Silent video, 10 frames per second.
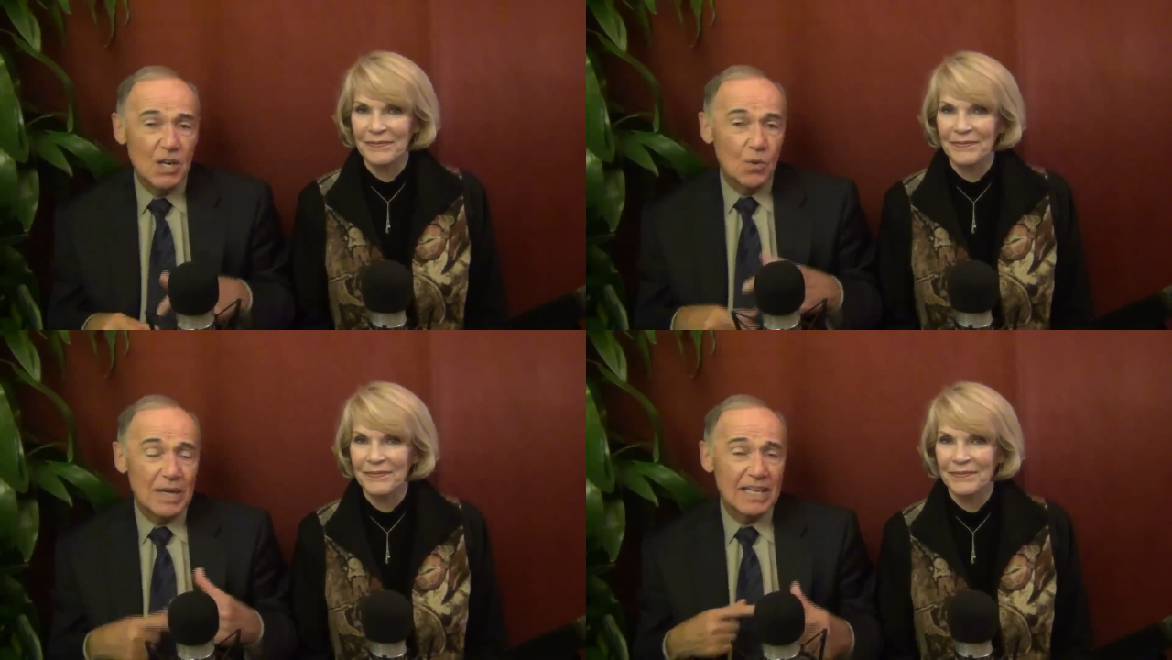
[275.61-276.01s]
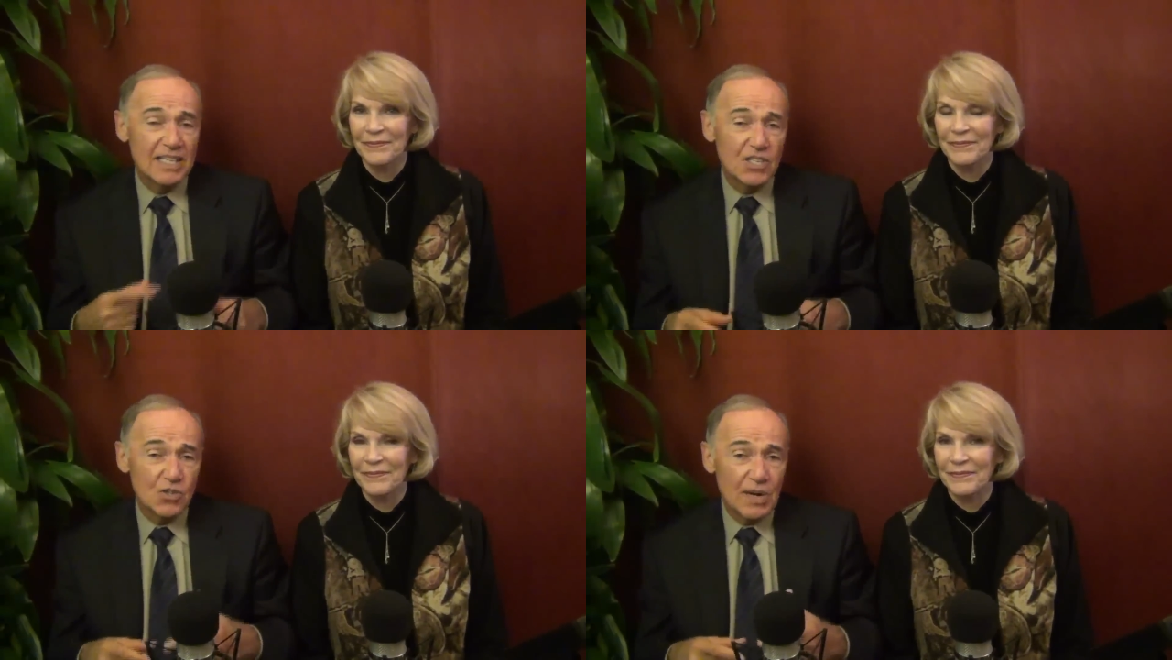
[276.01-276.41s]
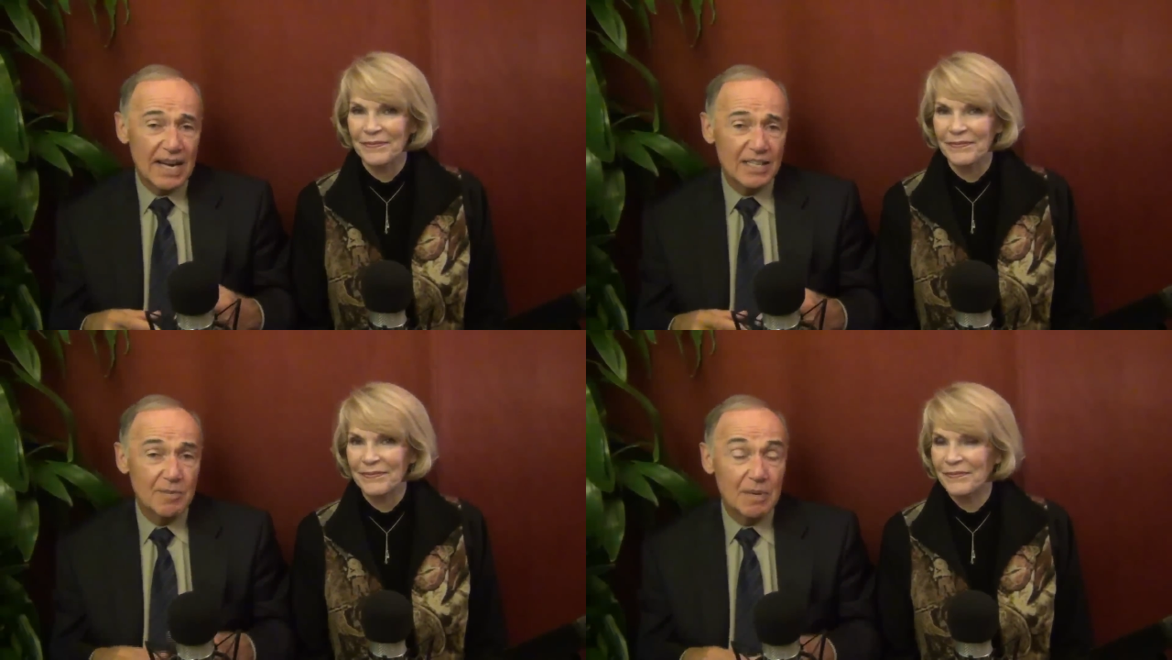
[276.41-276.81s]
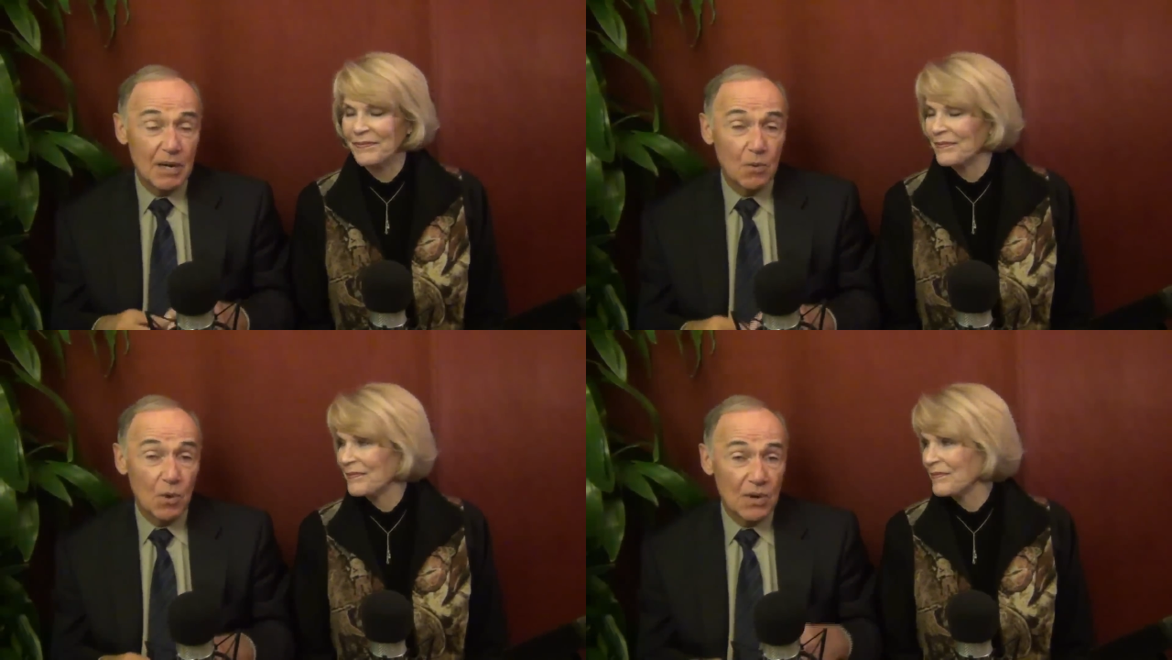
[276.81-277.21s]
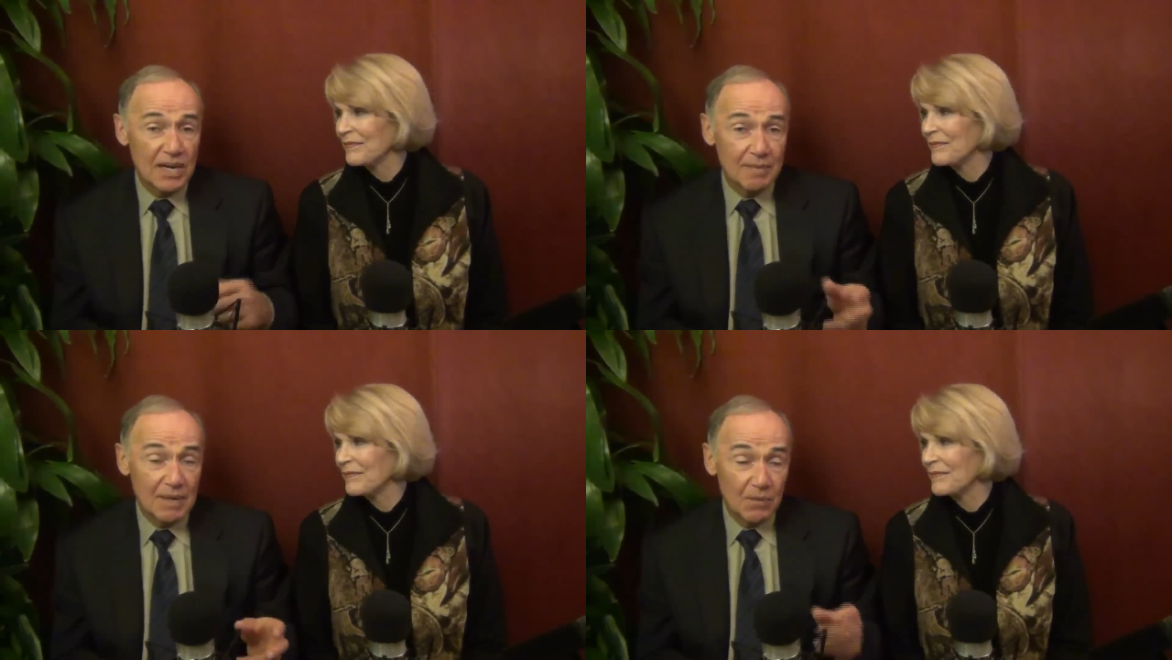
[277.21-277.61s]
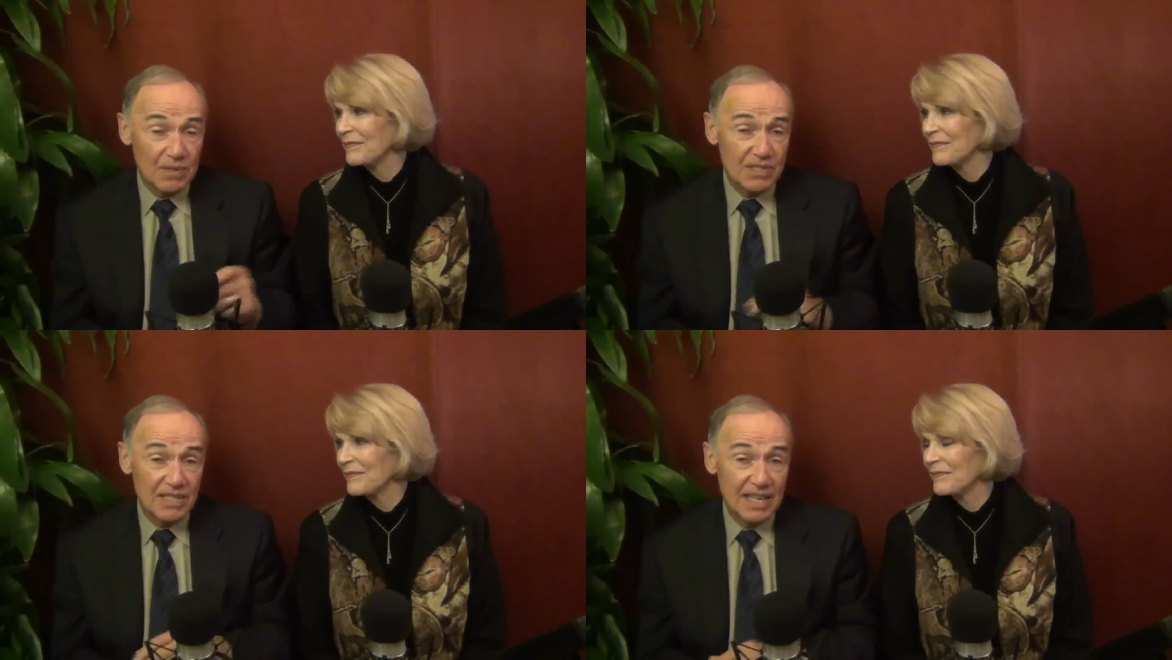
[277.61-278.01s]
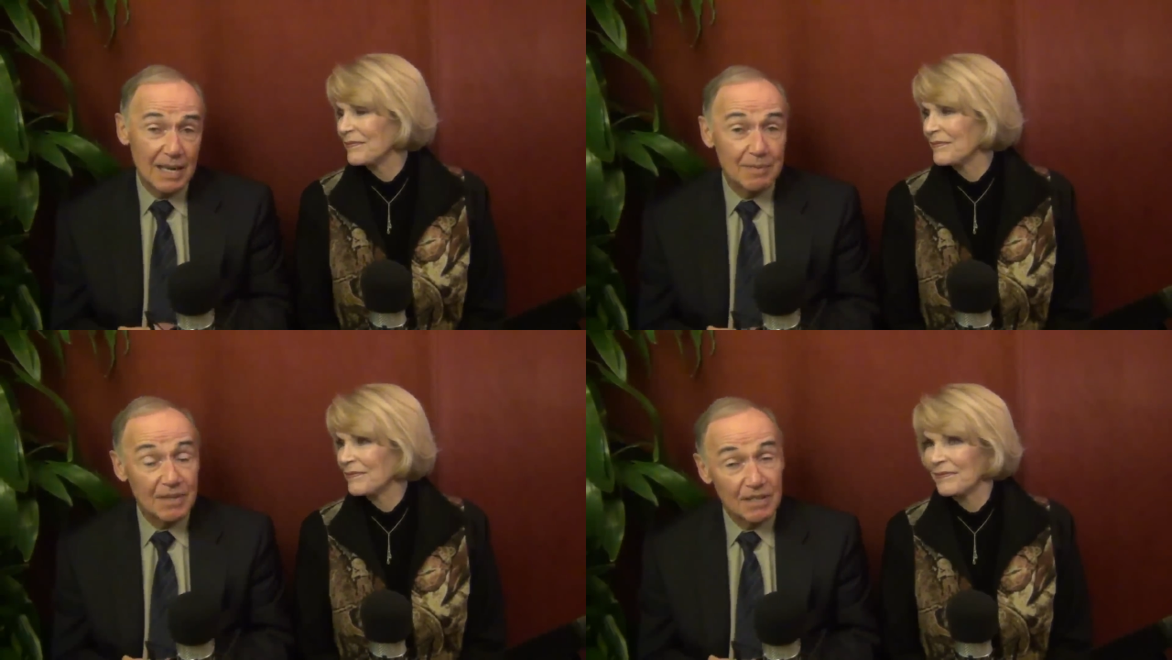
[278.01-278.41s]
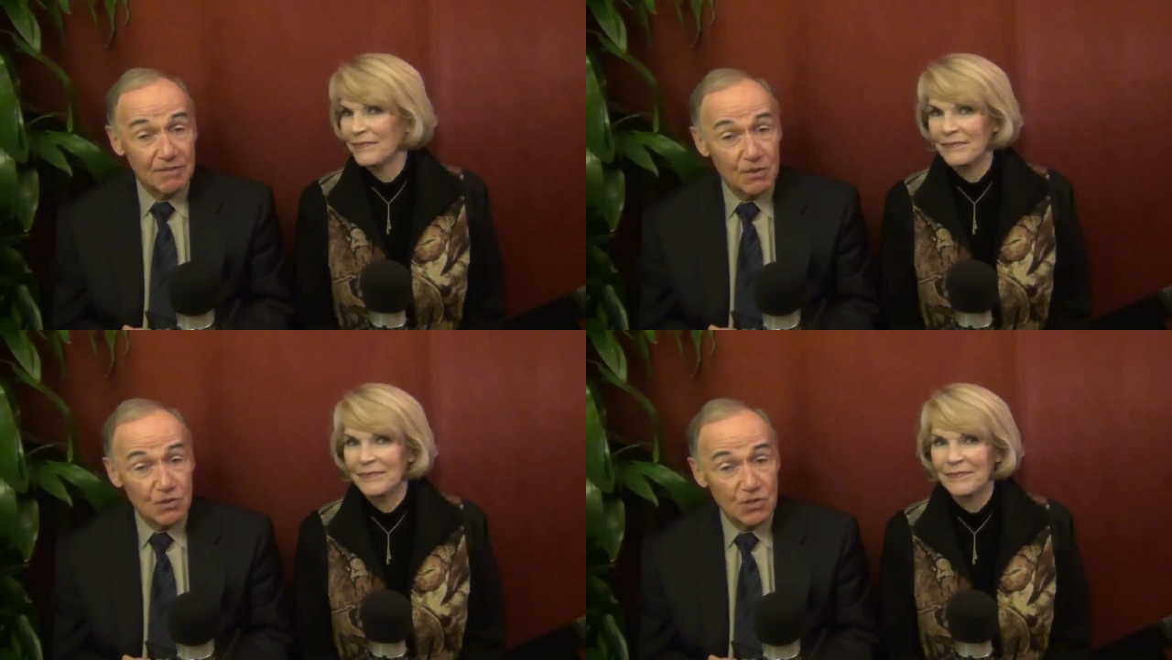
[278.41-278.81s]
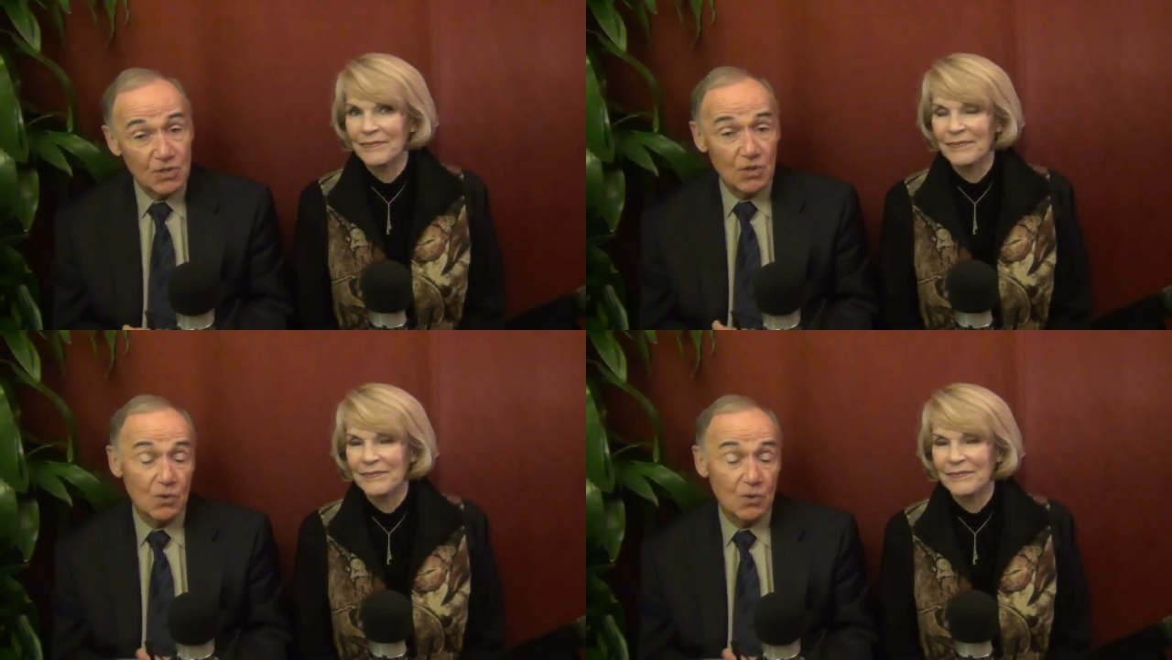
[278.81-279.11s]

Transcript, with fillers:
Speaker 1: We get distracted by worrying about what's going to happen in the future